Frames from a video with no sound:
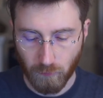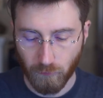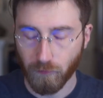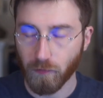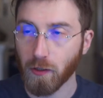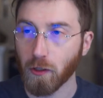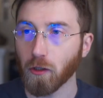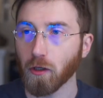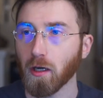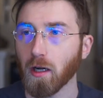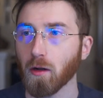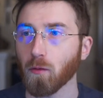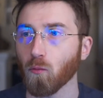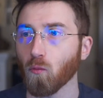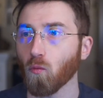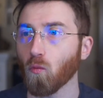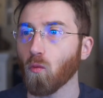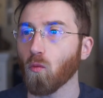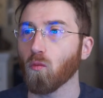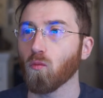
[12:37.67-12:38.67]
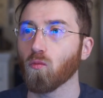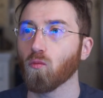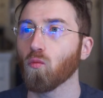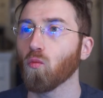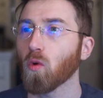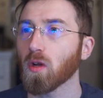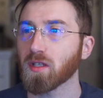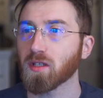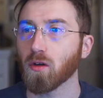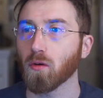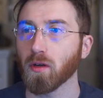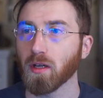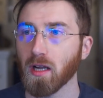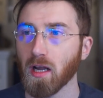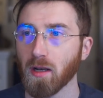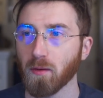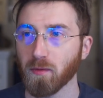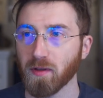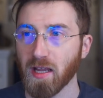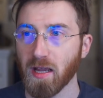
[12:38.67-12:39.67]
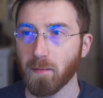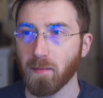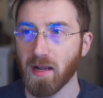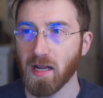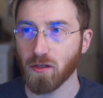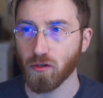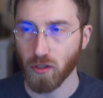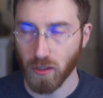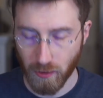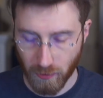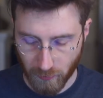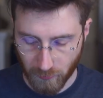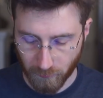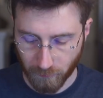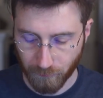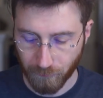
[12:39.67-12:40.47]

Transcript: figure out what's going on with that magic.